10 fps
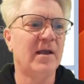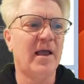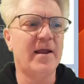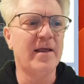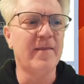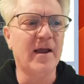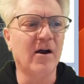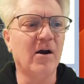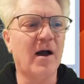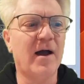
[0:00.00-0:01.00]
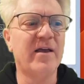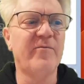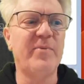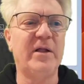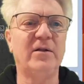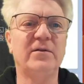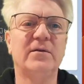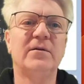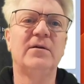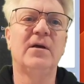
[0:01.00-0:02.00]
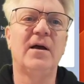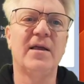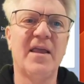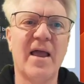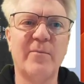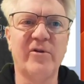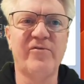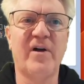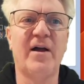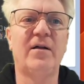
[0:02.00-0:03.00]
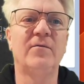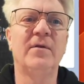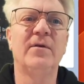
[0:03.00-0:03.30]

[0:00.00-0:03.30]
And in there, I have built a YAML file.